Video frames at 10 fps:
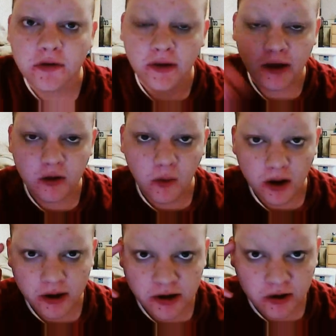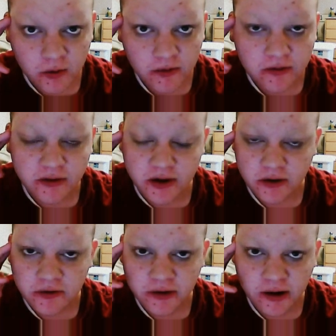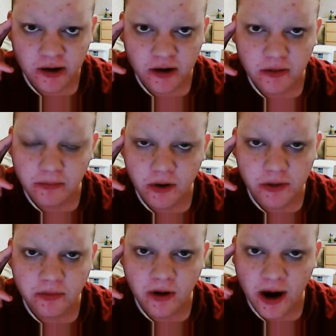first thing you'll want to do is clean your skin and put a